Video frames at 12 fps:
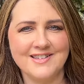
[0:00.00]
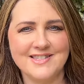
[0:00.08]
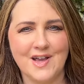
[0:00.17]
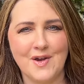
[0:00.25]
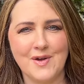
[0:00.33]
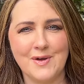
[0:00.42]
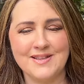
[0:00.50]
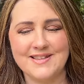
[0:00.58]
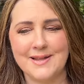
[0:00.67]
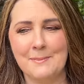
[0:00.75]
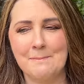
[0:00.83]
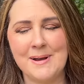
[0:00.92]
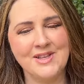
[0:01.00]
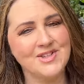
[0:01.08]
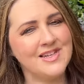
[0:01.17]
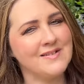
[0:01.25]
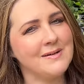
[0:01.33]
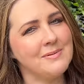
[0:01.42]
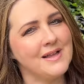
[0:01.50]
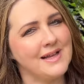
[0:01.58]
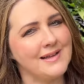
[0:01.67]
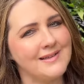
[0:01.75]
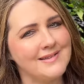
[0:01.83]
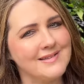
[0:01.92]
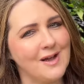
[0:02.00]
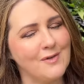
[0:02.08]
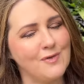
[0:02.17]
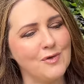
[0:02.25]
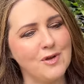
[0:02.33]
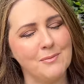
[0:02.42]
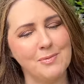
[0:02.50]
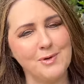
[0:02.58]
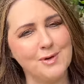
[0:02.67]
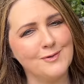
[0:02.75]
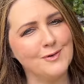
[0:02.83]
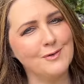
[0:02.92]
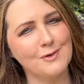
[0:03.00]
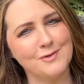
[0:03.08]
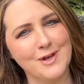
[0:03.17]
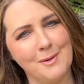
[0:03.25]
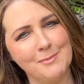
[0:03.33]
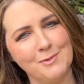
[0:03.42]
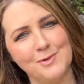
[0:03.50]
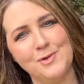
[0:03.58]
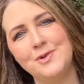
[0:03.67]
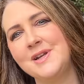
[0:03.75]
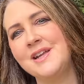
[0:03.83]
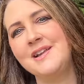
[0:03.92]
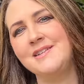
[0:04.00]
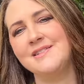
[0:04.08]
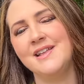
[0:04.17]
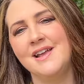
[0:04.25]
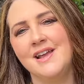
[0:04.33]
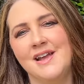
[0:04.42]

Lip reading: So it's an imaginary place full of beautiful autumnal trees